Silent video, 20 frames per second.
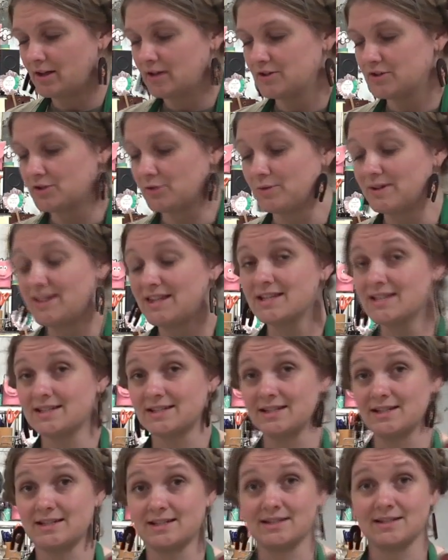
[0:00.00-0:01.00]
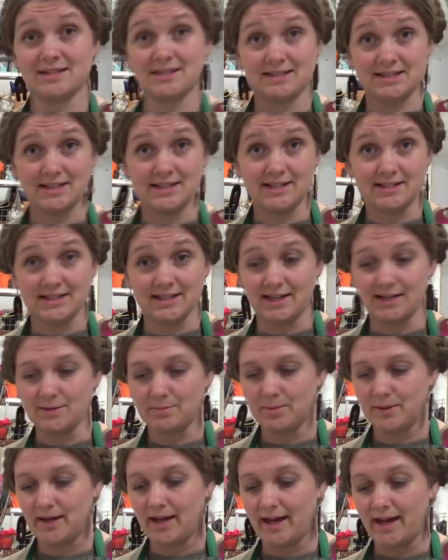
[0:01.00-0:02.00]
So with this is sticky tape,
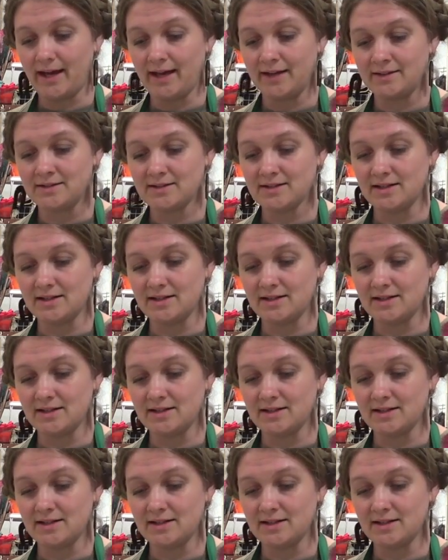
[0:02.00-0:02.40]
and